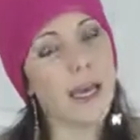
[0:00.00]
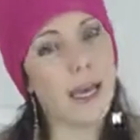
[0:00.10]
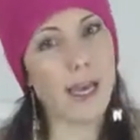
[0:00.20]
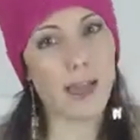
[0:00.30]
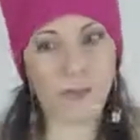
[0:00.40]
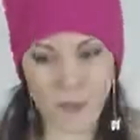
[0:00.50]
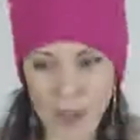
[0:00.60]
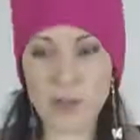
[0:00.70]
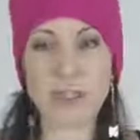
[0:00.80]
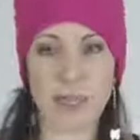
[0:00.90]
It
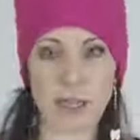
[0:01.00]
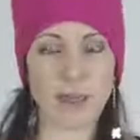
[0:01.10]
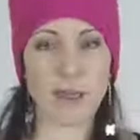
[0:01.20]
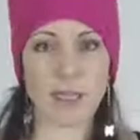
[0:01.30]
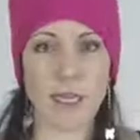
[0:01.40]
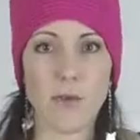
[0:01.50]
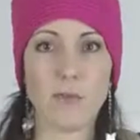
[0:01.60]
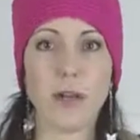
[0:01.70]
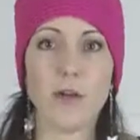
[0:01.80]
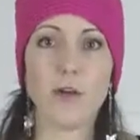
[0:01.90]
feels like that's gonna
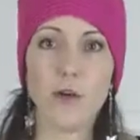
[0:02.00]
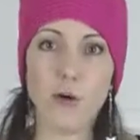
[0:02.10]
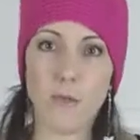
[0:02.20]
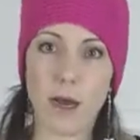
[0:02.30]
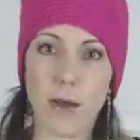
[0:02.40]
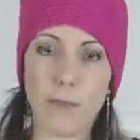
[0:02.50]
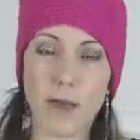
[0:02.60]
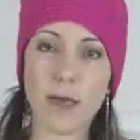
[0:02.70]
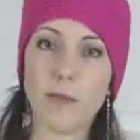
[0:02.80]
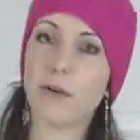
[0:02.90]
bring your hoop up,
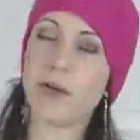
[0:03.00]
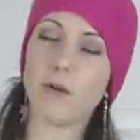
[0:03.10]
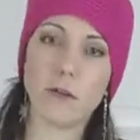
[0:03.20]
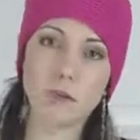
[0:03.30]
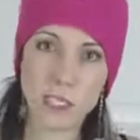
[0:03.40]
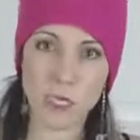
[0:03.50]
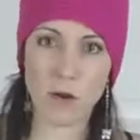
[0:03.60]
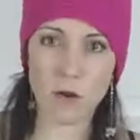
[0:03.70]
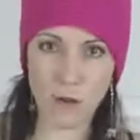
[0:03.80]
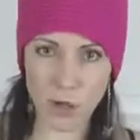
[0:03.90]
but you're losing
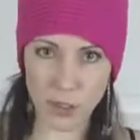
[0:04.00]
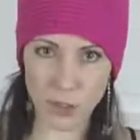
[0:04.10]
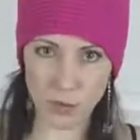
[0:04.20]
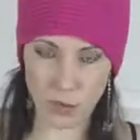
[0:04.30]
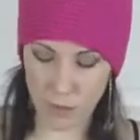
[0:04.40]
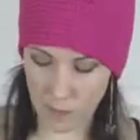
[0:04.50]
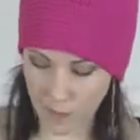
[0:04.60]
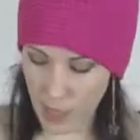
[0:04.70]
all control. It's